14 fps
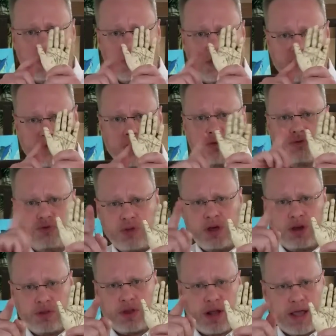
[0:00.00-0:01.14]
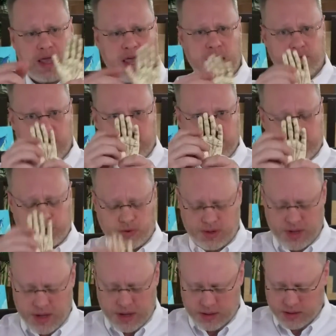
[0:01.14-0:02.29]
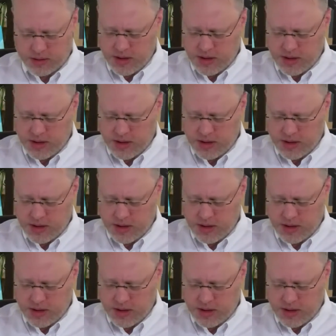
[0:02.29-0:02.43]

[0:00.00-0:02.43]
the first thing that I have in this little kit.